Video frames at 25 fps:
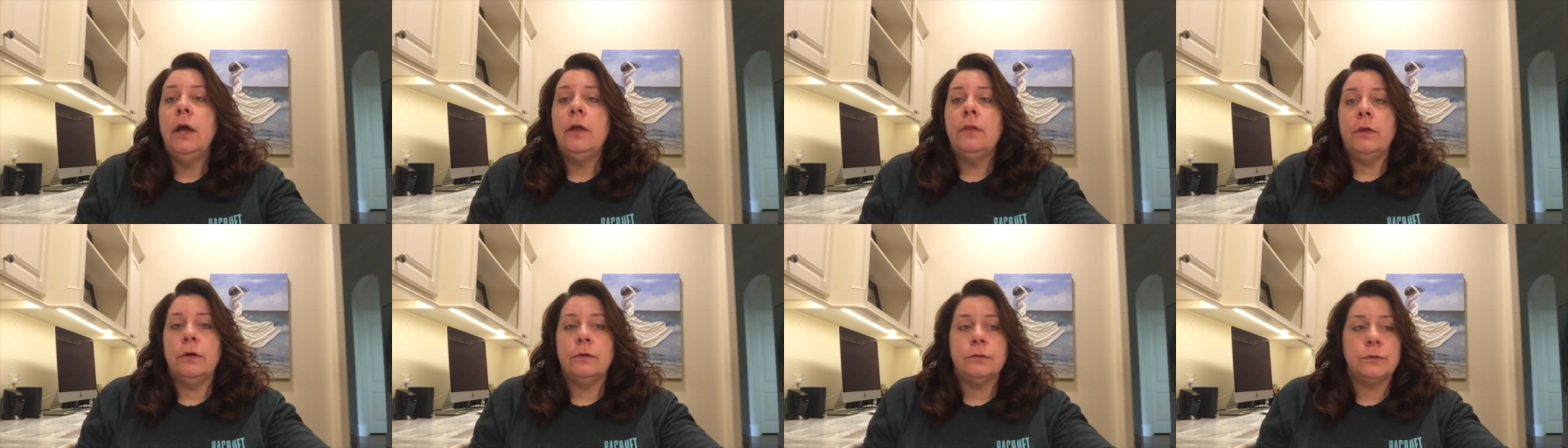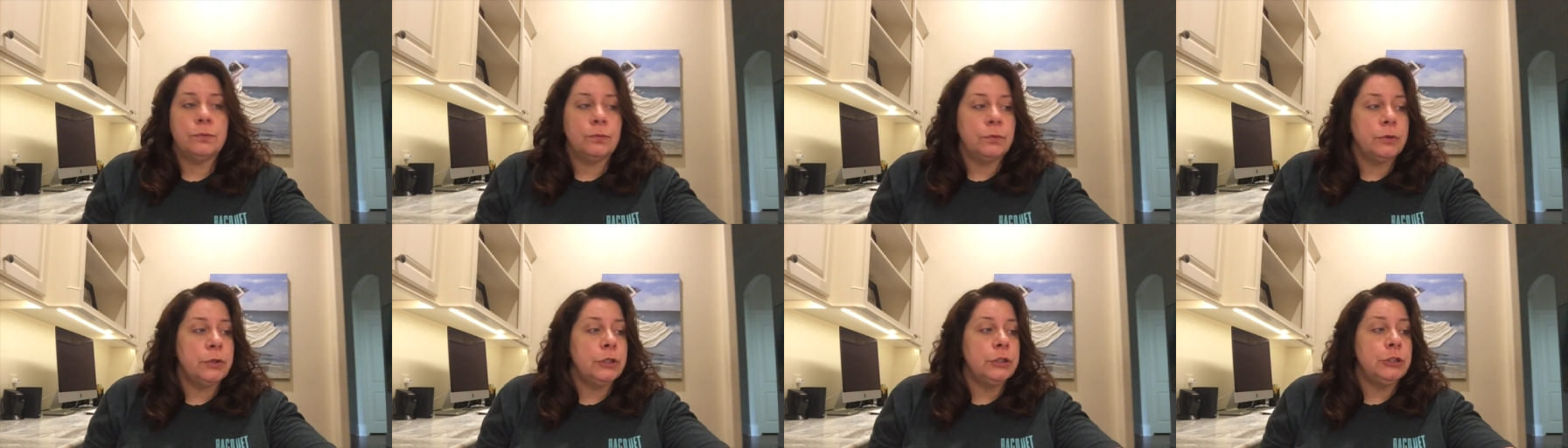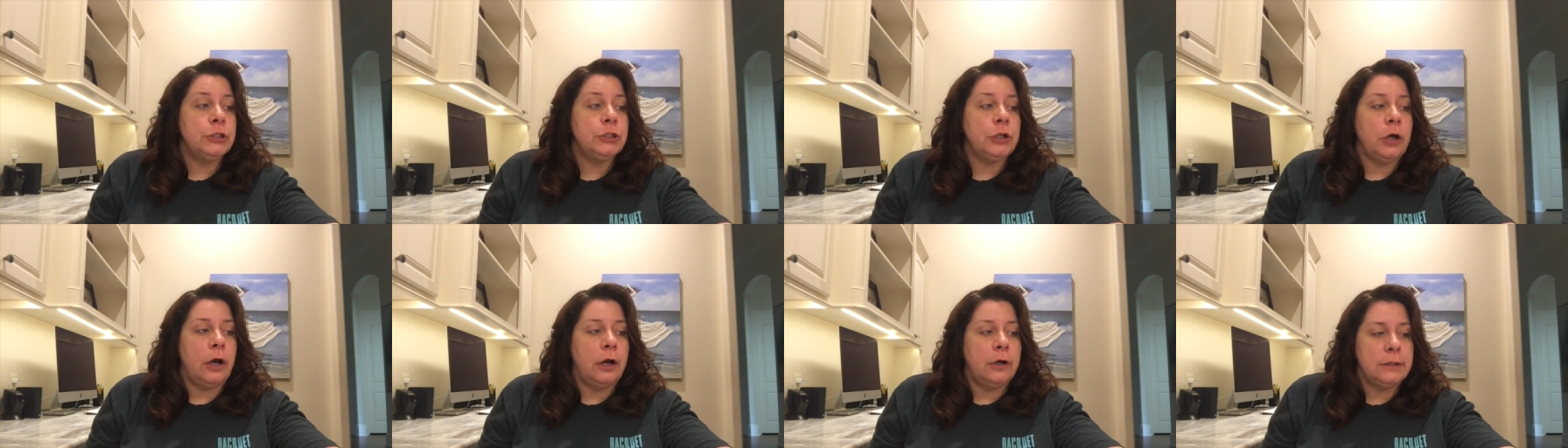Those were the
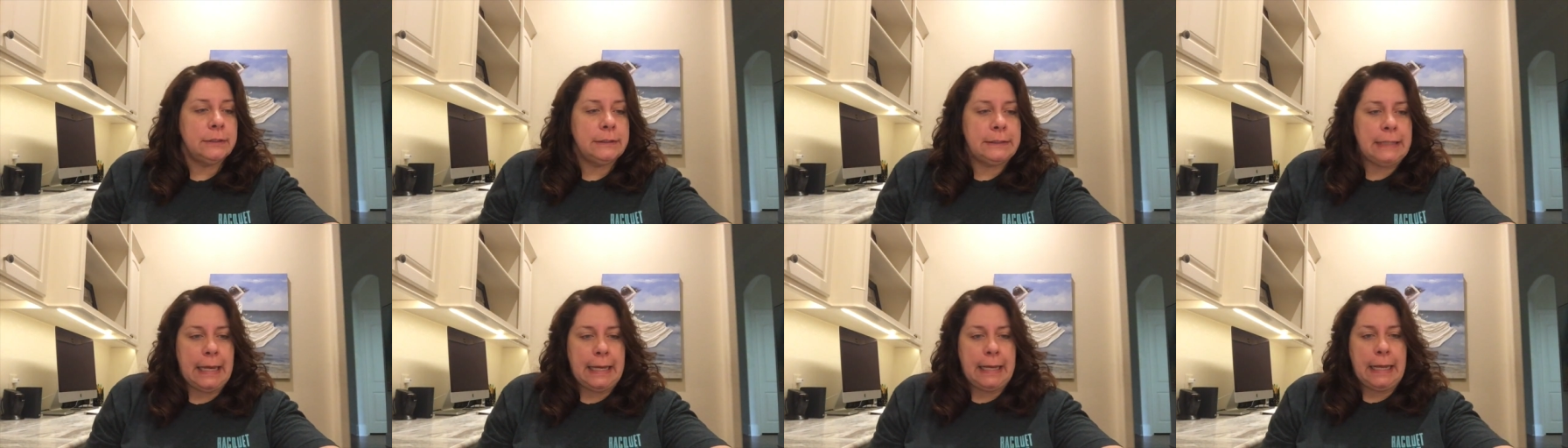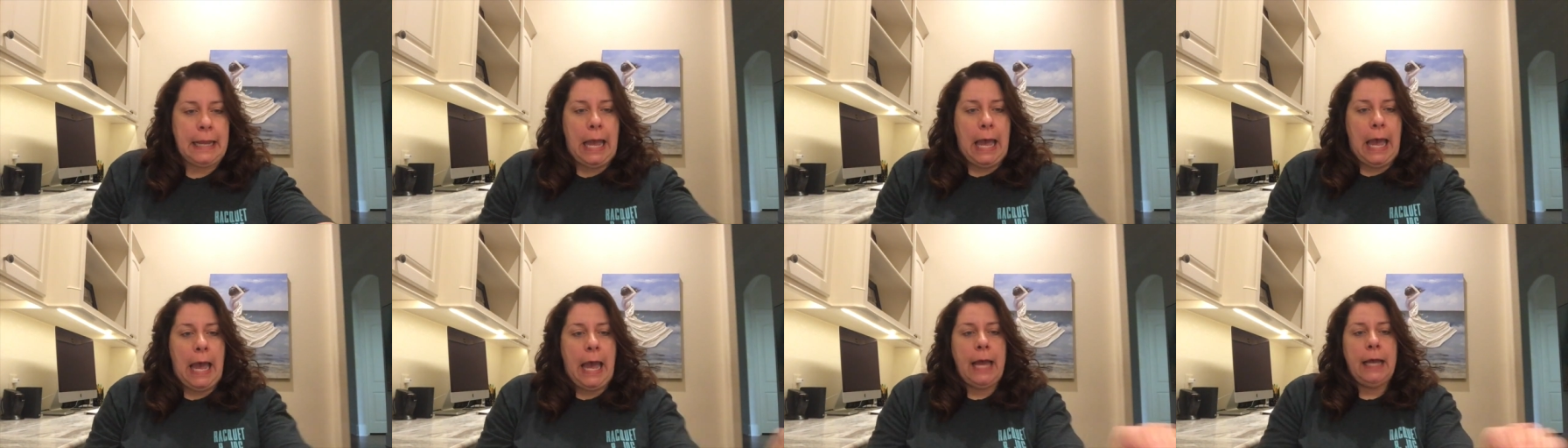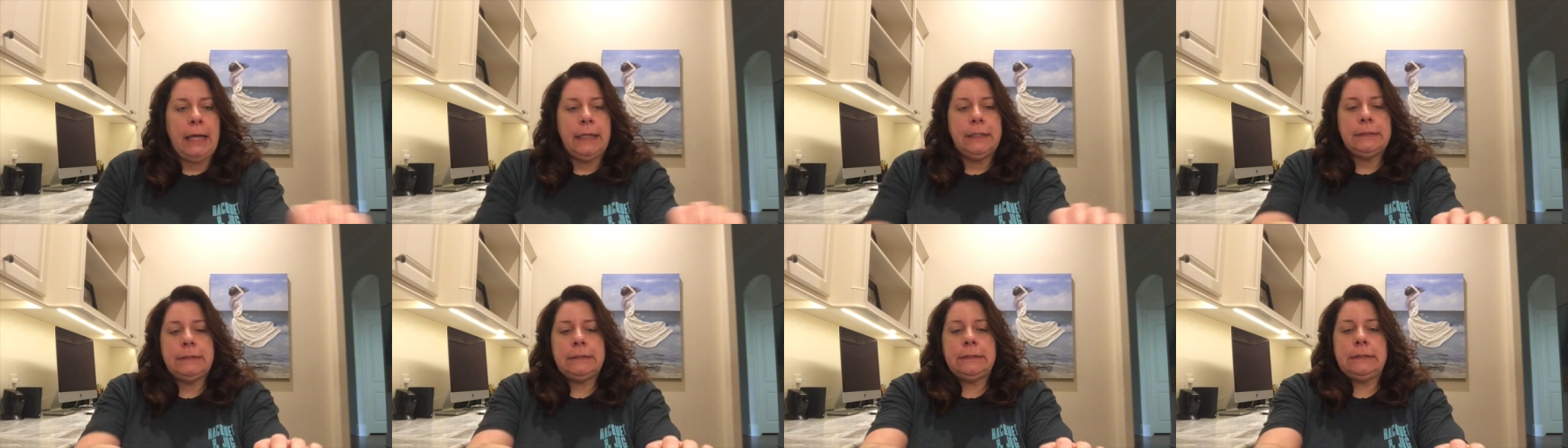charts I
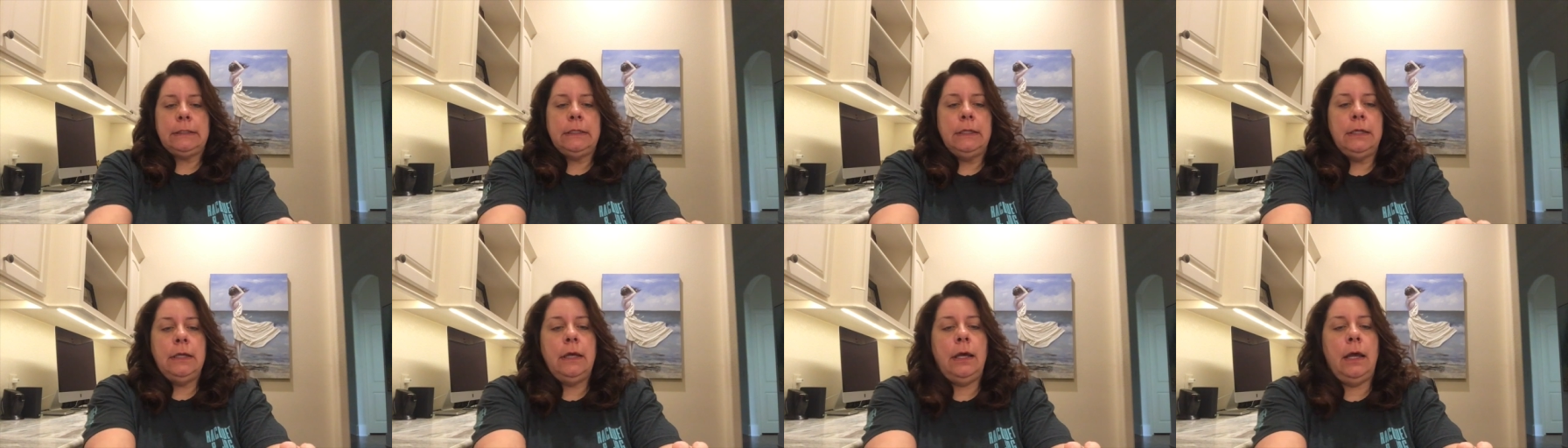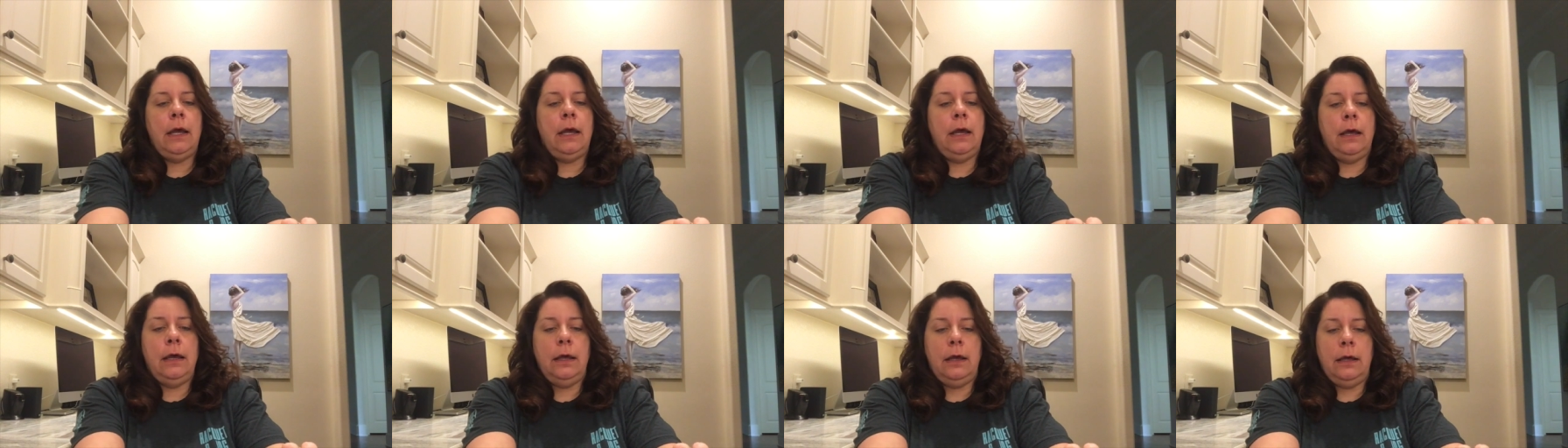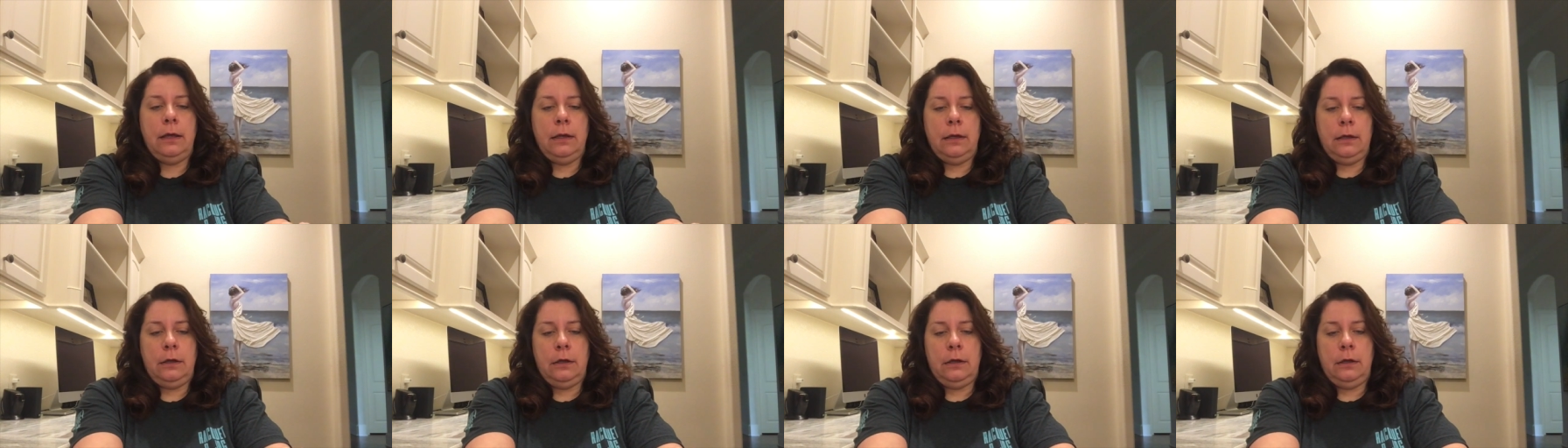got.
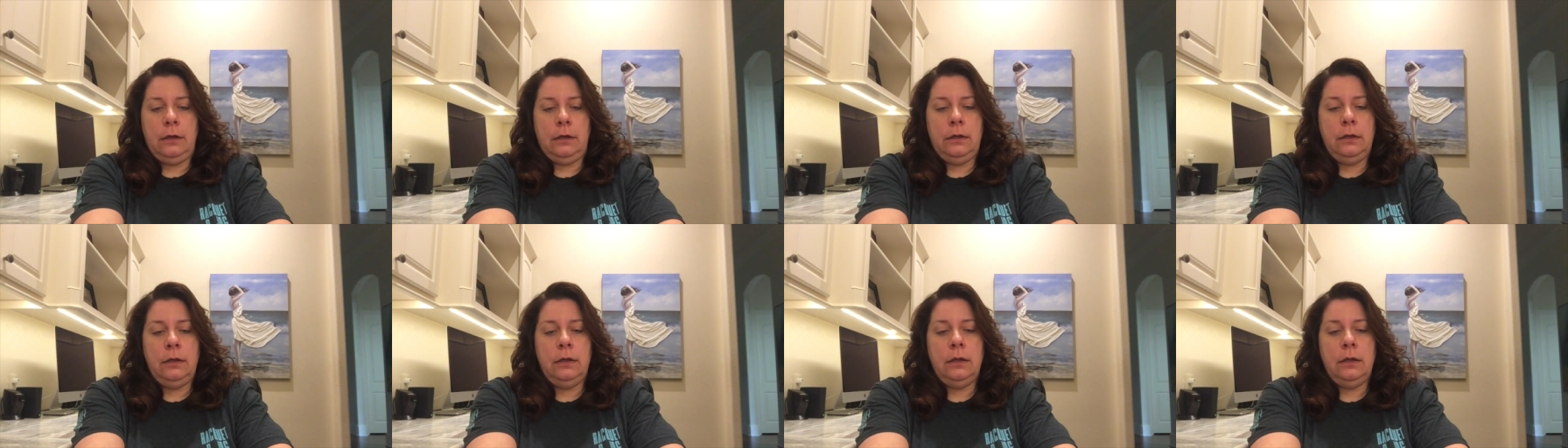Uh,